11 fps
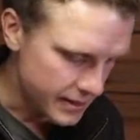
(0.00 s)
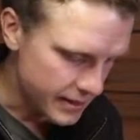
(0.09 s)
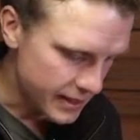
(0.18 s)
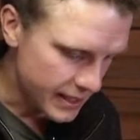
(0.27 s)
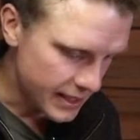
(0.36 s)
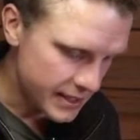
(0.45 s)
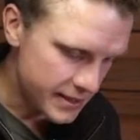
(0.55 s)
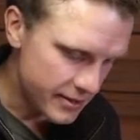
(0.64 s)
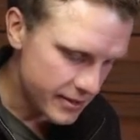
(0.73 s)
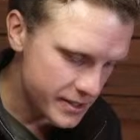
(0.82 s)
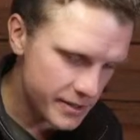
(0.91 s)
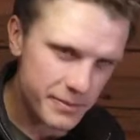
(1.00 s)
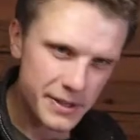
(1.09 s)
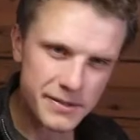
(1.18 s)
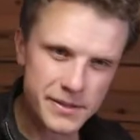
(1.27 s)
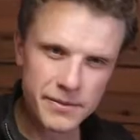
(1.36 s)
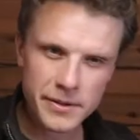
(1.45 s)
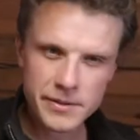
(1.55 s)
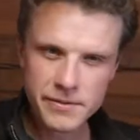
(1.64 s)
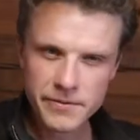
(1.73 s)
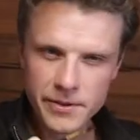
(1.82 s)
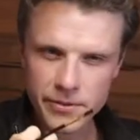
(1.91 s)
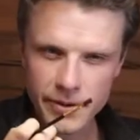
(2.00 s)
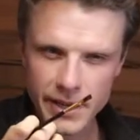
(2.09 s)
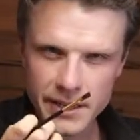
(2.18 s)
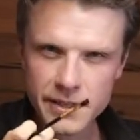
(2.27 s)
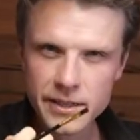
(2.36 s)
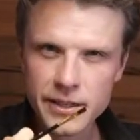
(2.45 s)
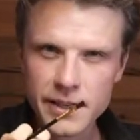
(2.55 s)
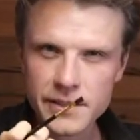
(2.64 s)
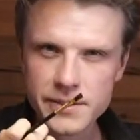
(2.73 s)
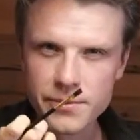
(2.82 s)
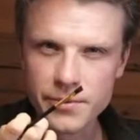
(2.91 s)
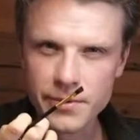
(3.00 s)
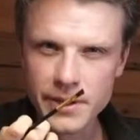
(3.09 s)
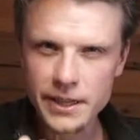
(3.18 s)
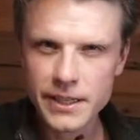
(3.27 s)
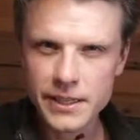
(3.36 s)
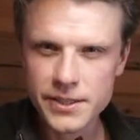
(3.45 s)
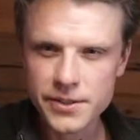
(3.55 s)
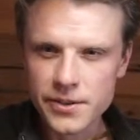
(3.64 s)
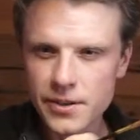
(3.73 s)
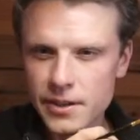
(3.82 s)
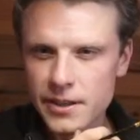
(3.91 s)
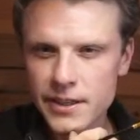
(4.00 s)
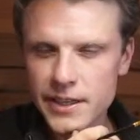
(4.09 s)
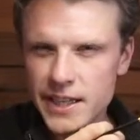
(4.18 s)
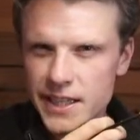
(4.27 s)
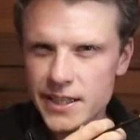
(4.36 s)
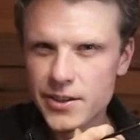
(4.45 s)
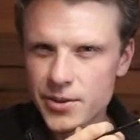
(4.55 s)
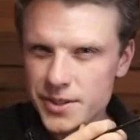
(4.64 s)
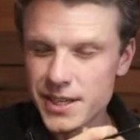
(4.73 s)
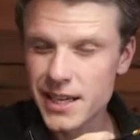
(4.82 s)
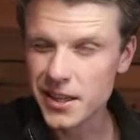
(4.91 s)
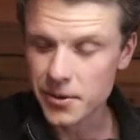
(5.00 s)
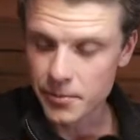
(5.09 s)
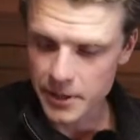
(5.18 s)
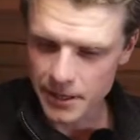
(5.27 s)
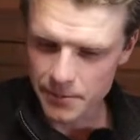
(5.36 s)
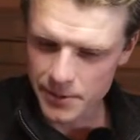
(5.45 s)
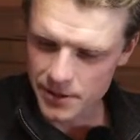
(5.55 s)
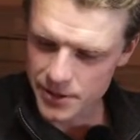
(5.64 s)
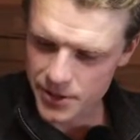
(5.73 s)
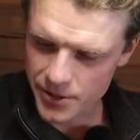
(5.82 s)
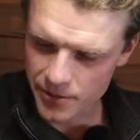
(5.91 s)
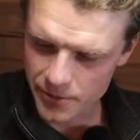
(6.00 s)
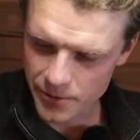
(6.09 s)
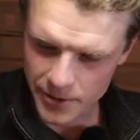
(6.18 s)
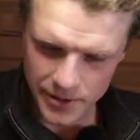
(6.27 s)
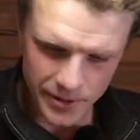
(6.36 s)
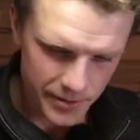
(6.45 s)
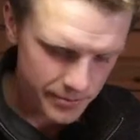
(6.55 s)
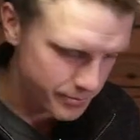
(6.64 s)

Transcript: And there are sometimes if the red gets really strong, it goes yellow, but I'm not sure if we're gonna